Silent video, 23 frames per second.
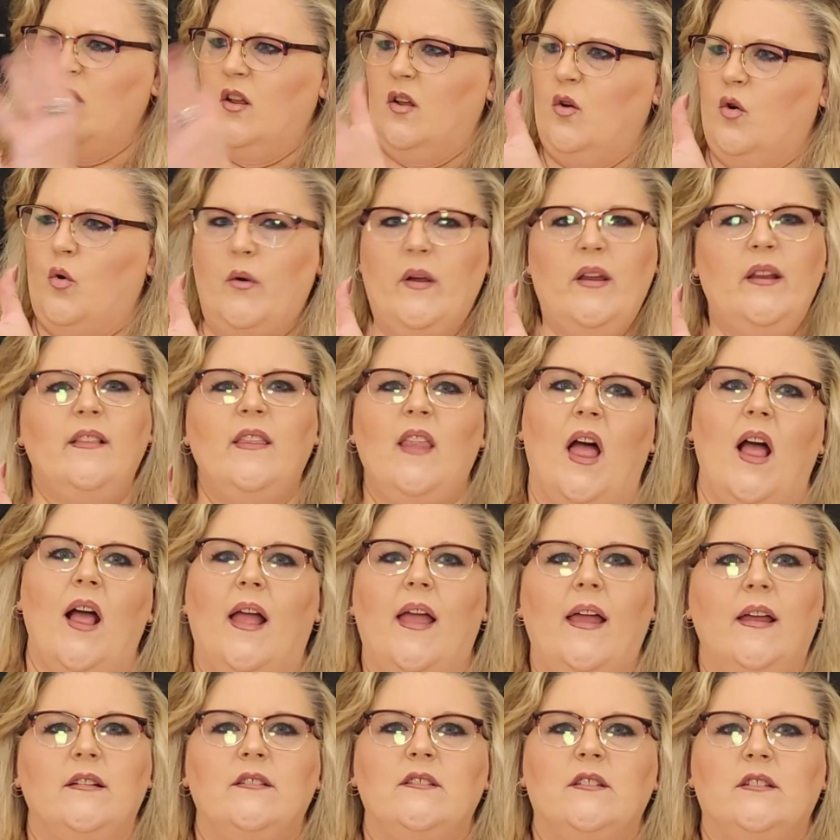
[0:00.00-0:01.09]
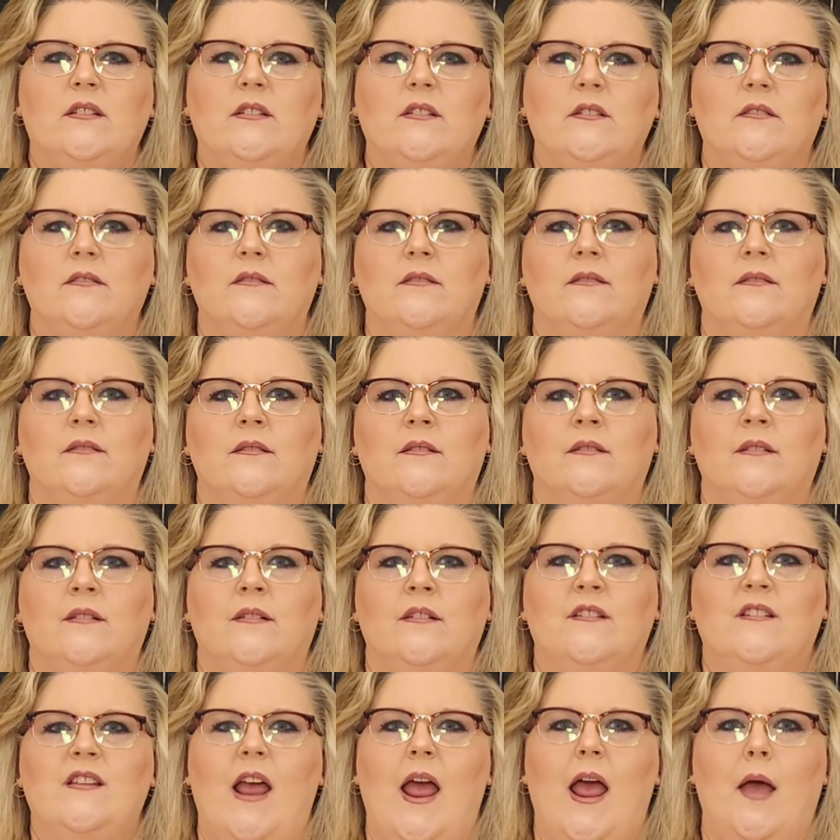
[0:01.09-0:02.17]
green light
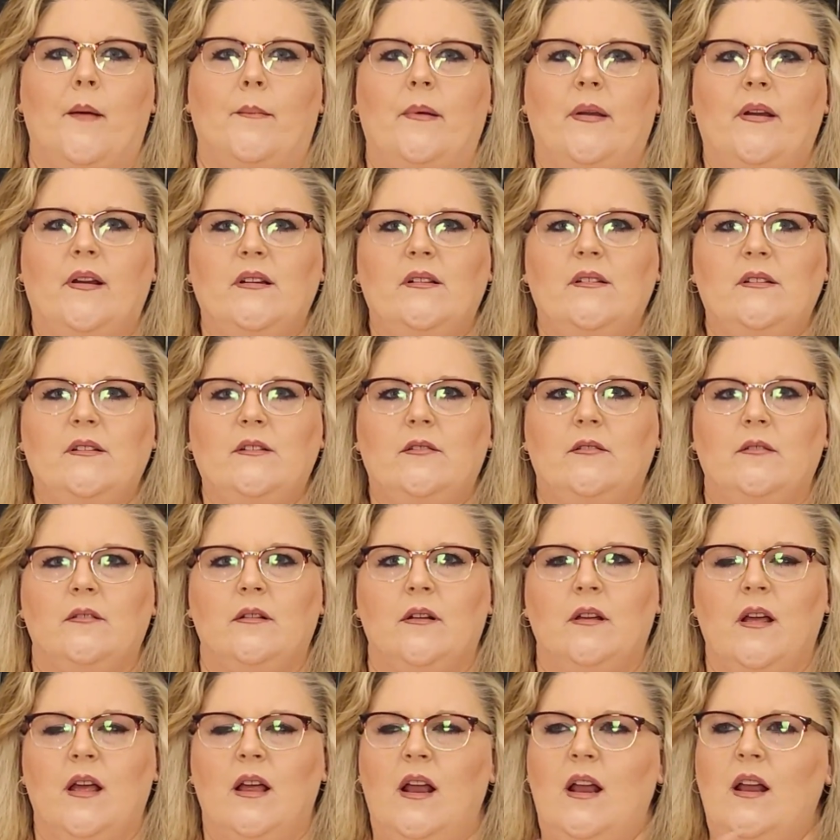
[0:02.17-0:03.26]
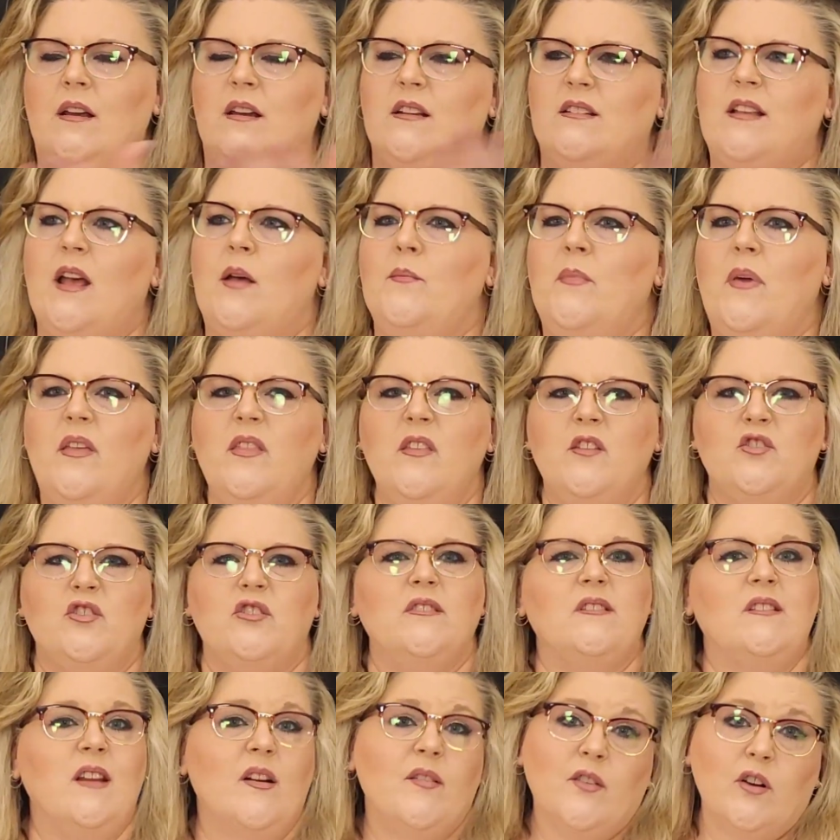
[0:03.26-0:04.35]
to happiness. Does that mean that
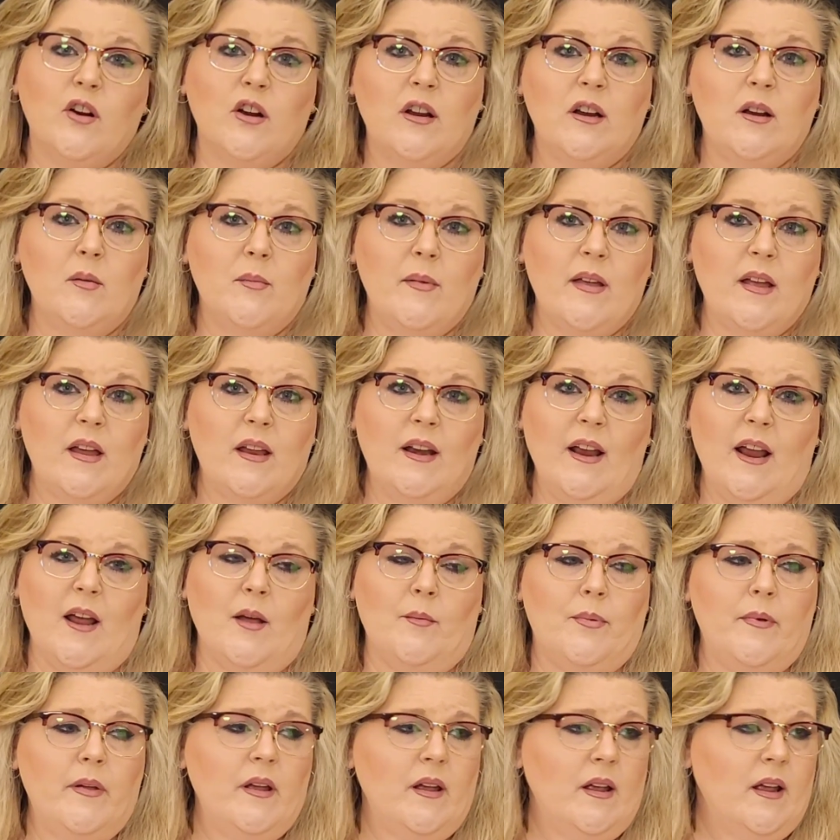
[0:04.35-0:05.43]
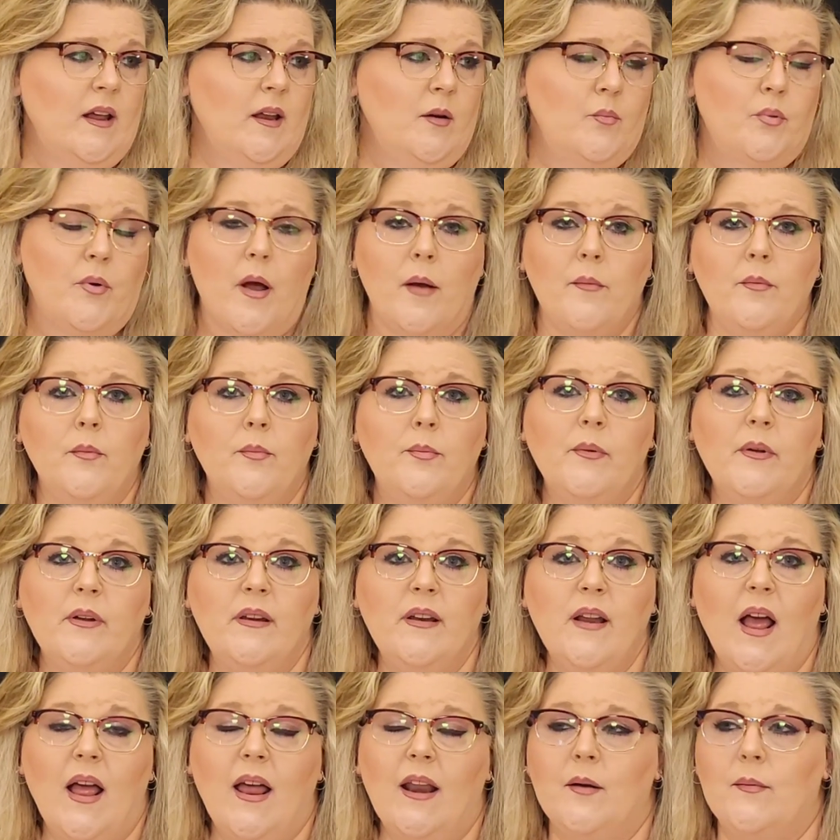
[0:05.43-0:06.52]
she's never going to be unhappy again? Probably
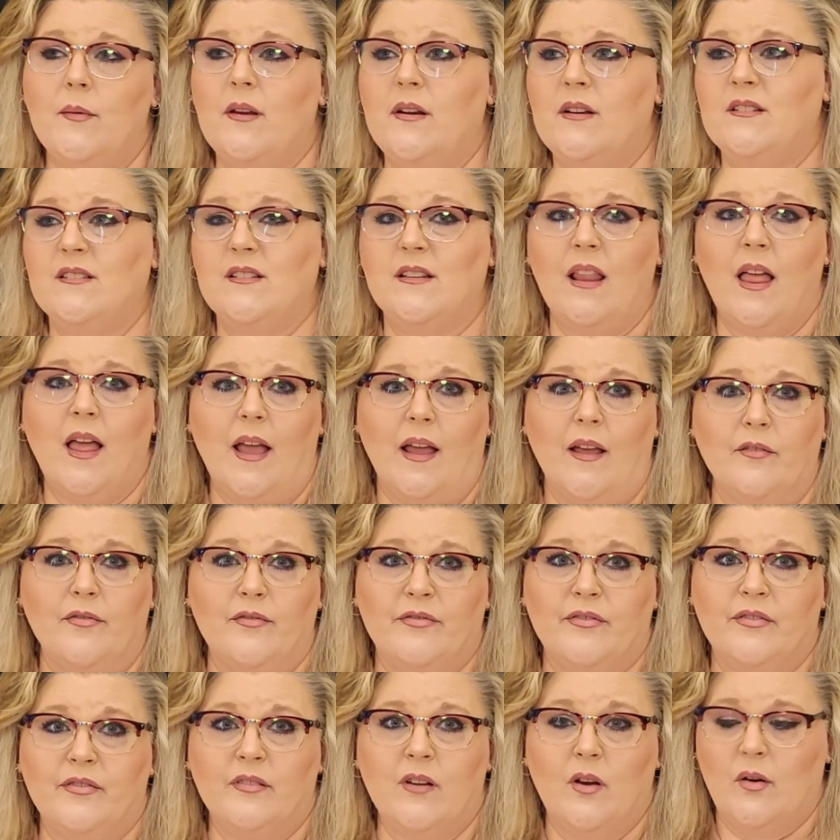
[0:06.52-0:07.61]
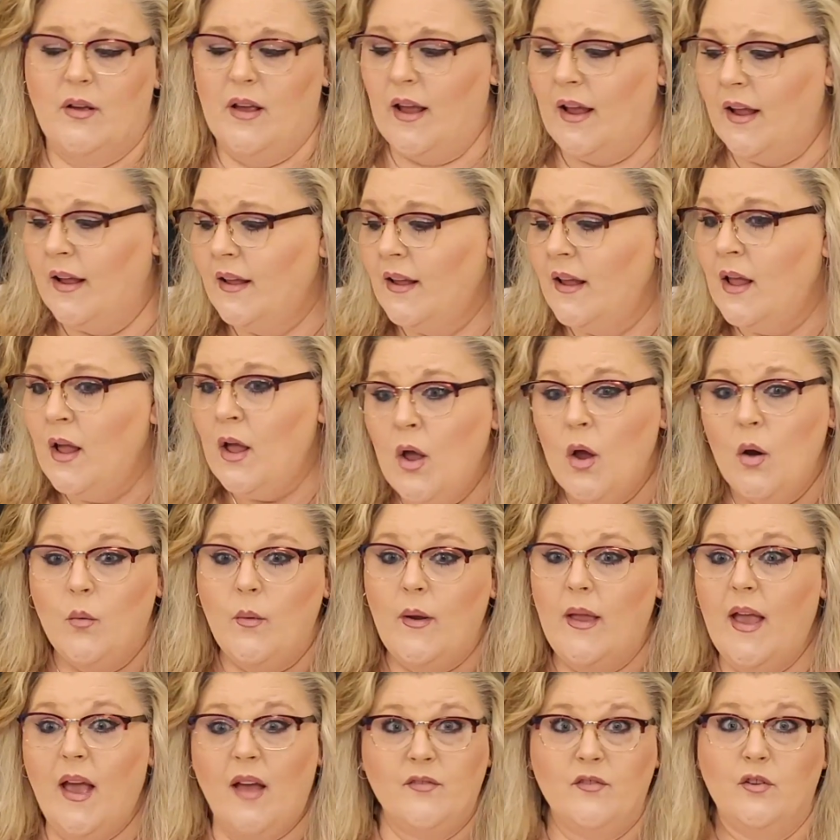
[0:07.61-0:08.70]
not. I mean, it's life, okay?
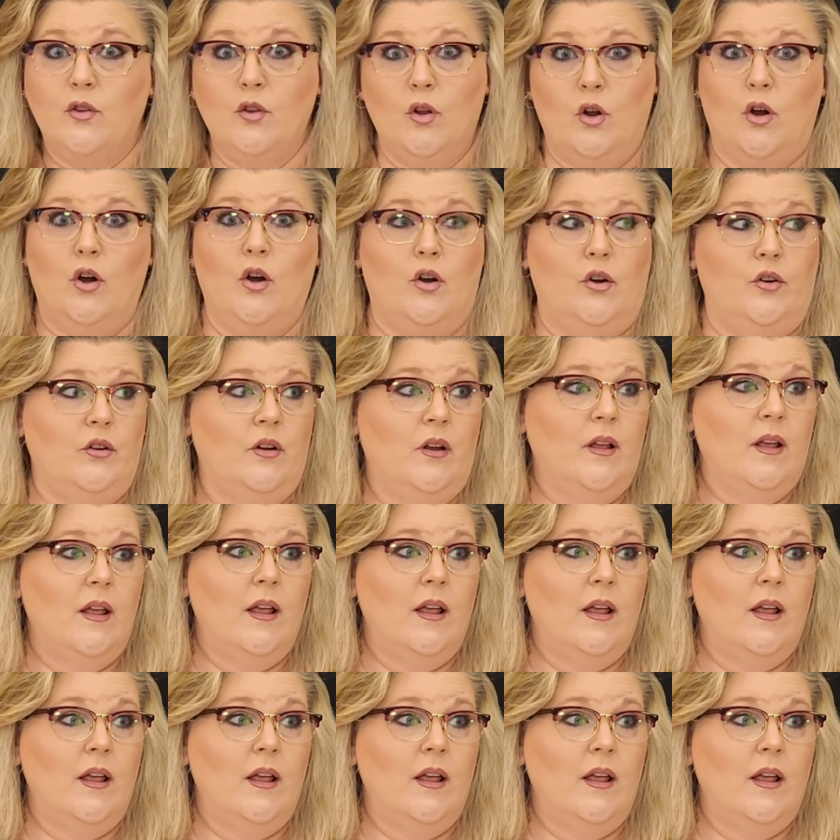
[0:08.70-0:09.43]
We have to learn